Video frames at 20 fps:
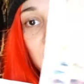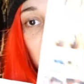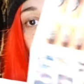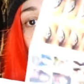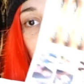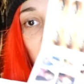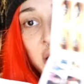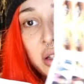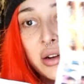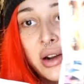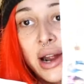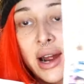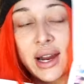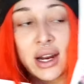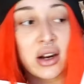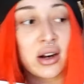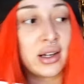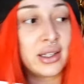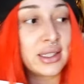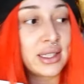color eye
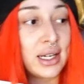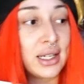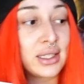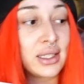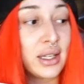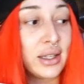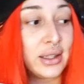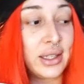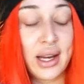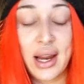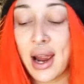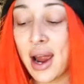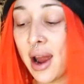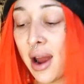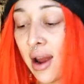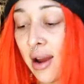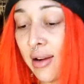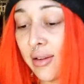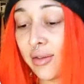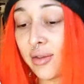contacts that they
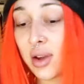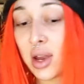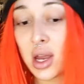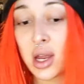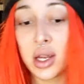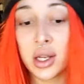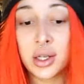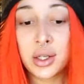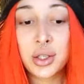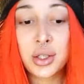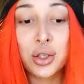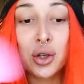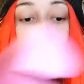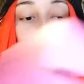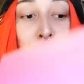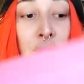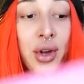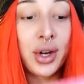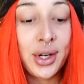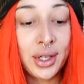have.
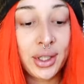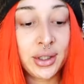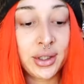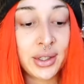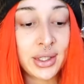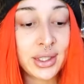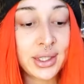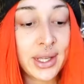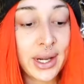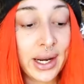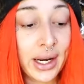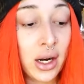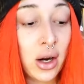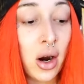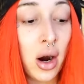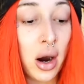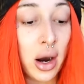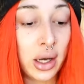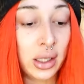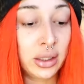So the colors that I
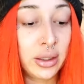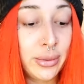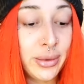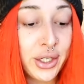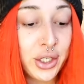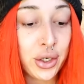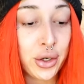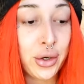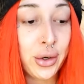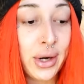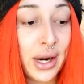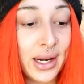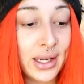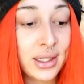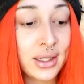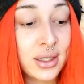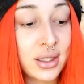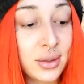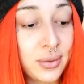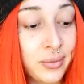got, let me show you
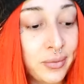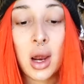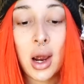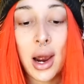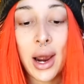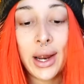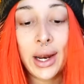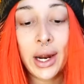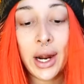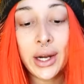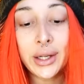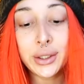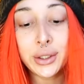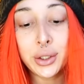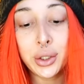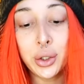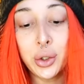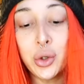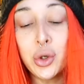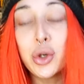guys. I got
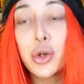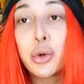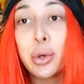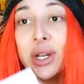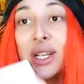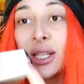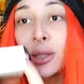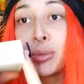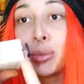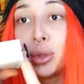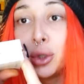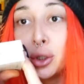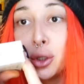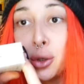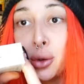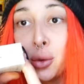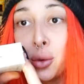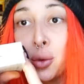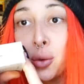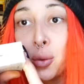2 grease
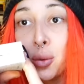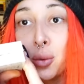blue.